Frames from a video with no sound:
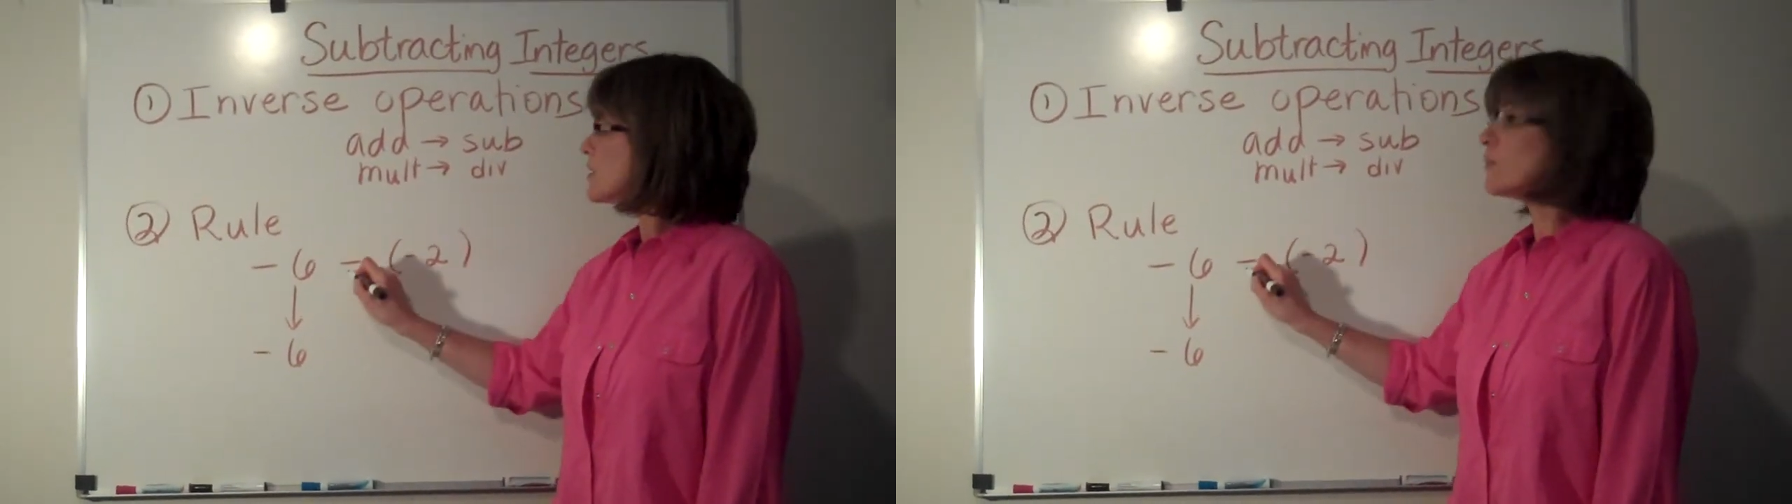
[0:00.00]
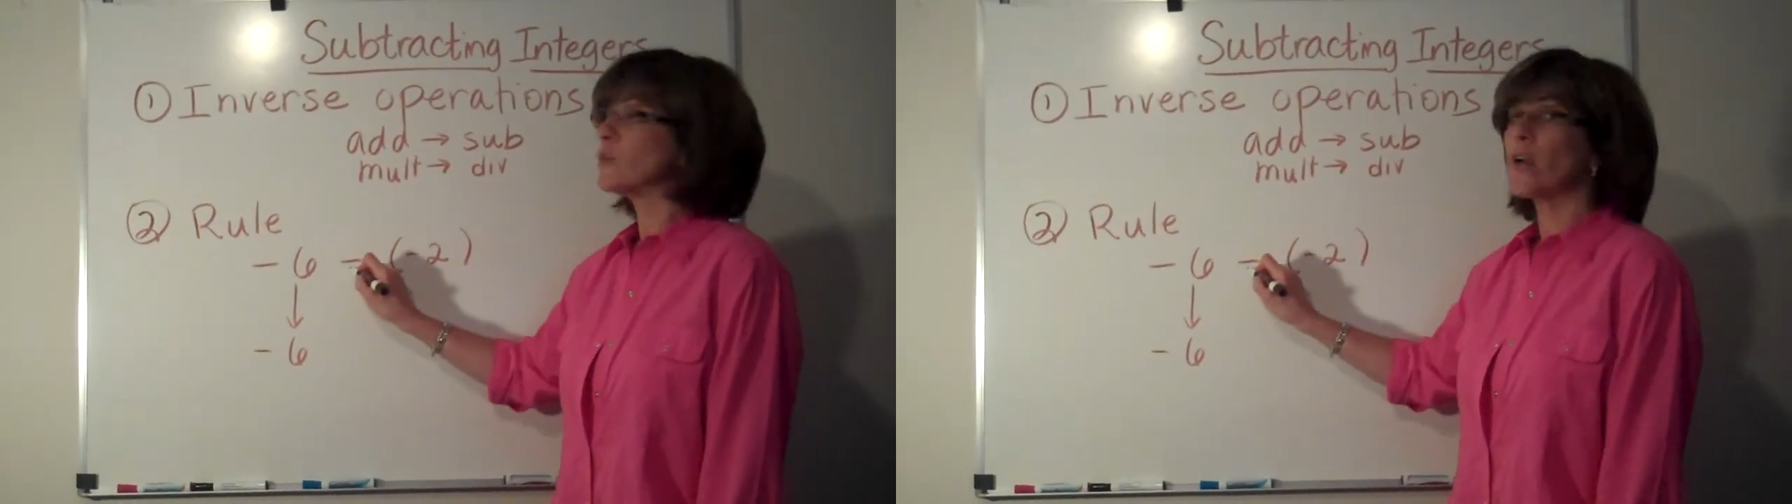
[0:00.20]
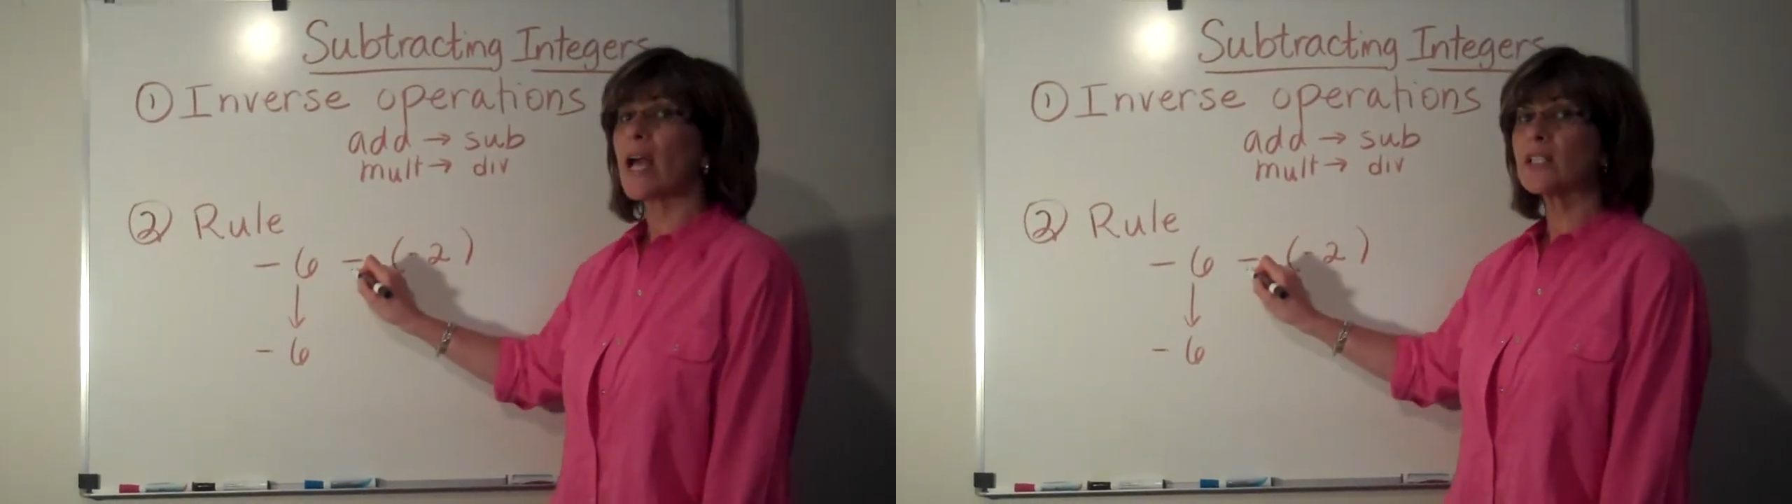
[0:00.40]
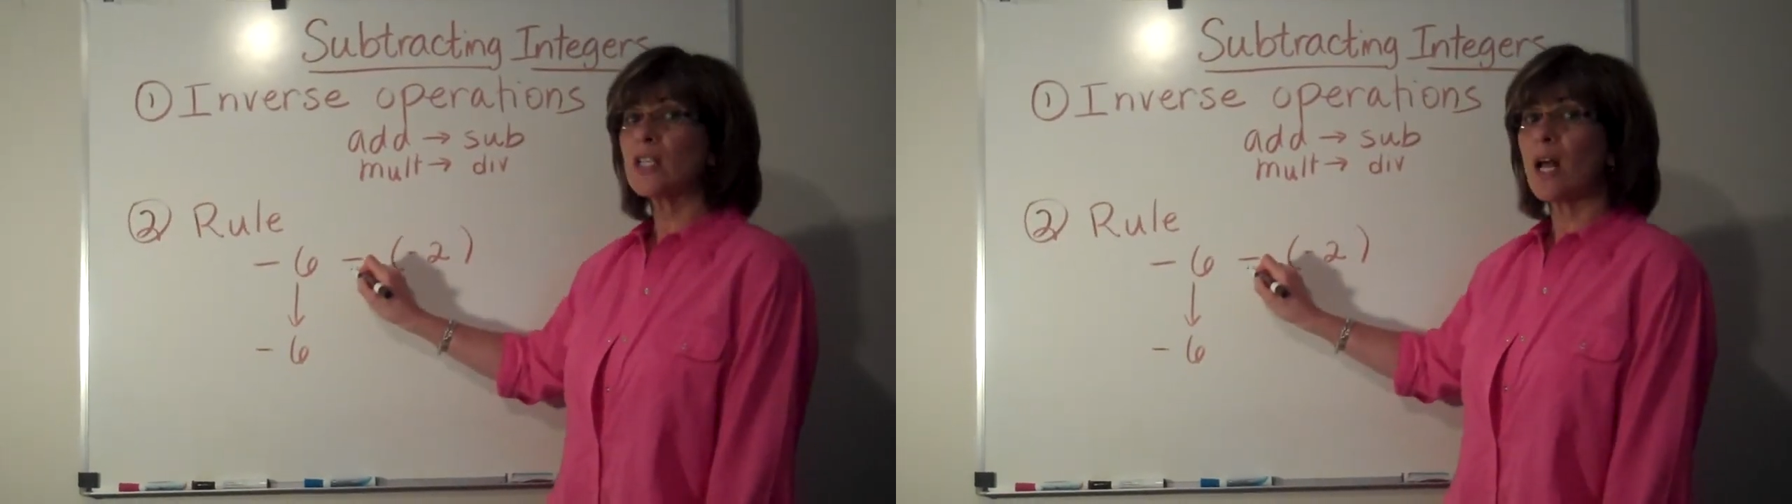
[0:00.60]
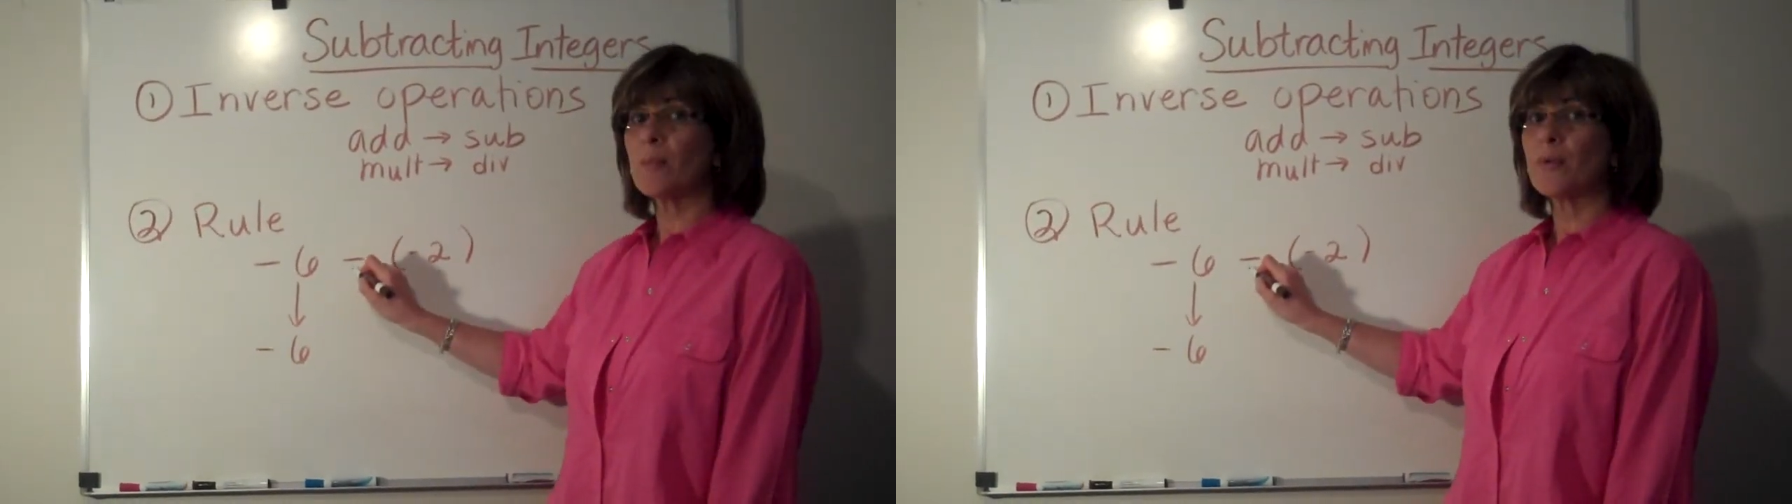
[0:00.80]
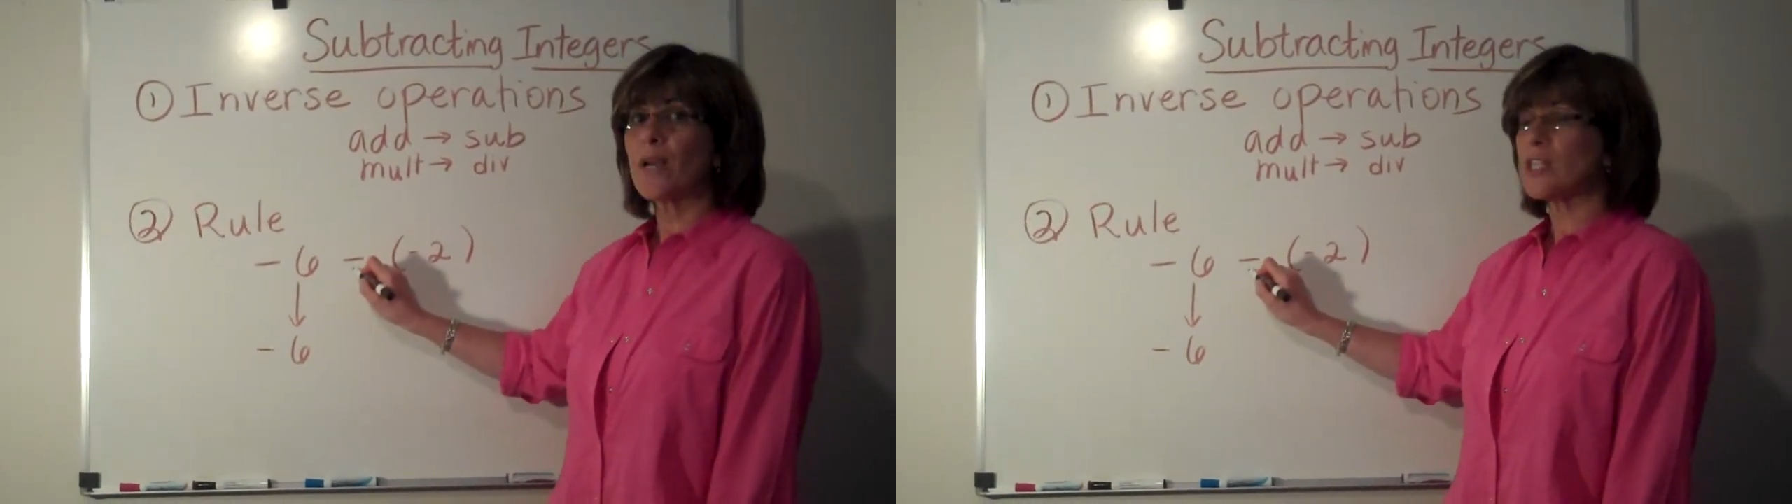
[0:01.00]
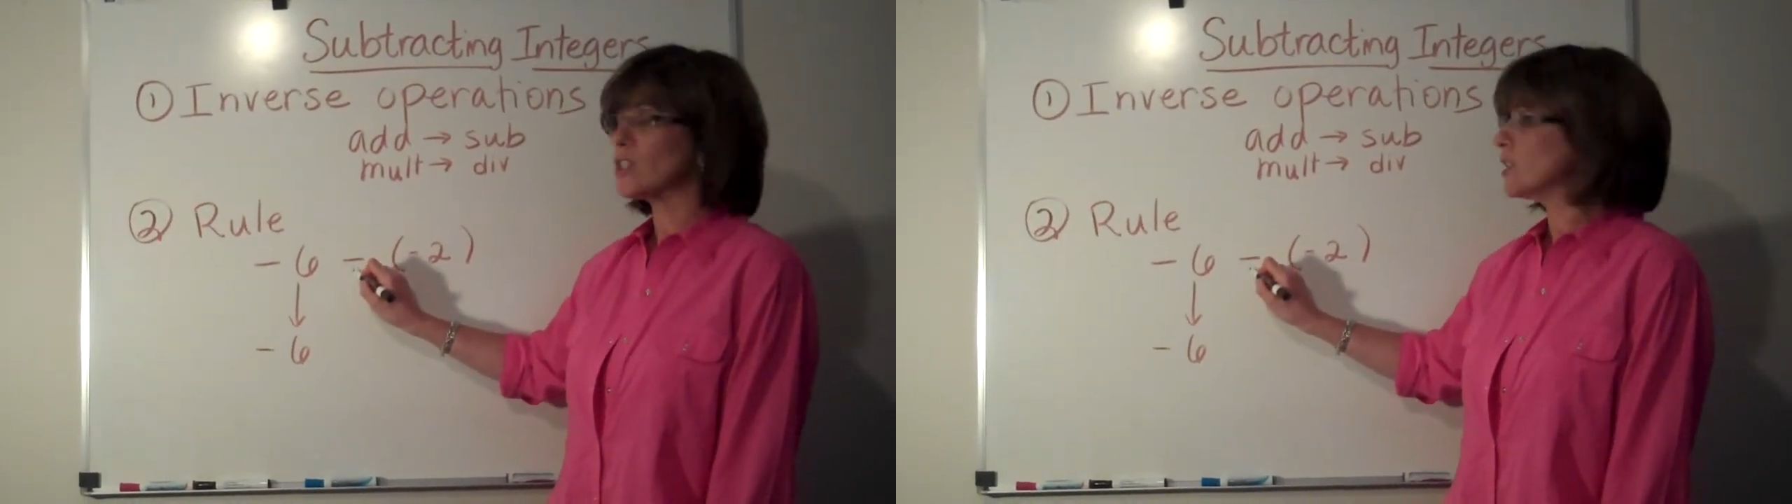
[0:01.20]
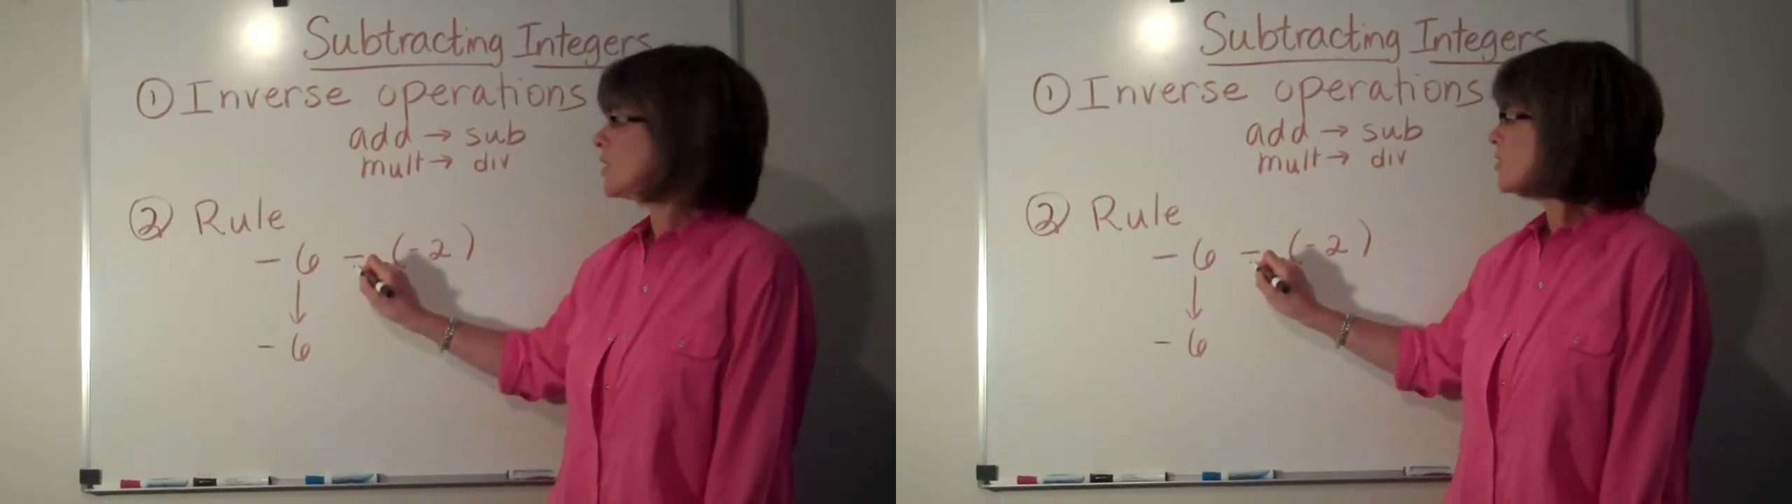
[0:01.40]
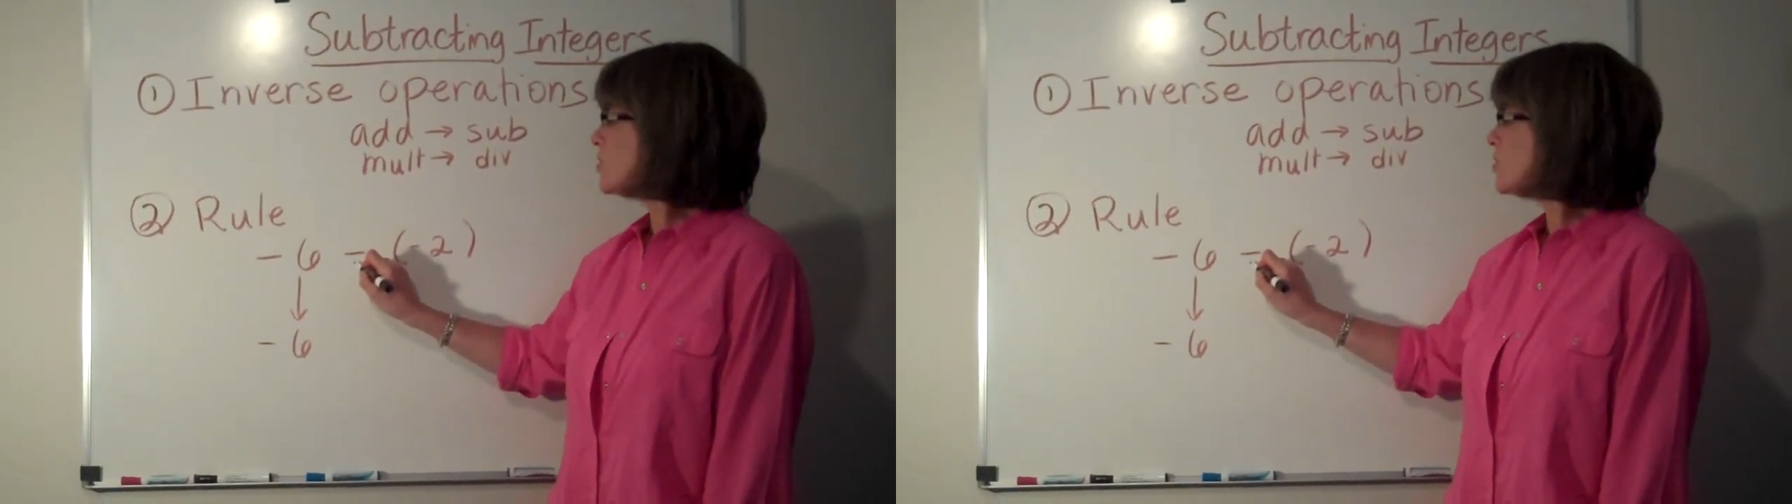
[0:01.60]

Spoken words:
subtraction operation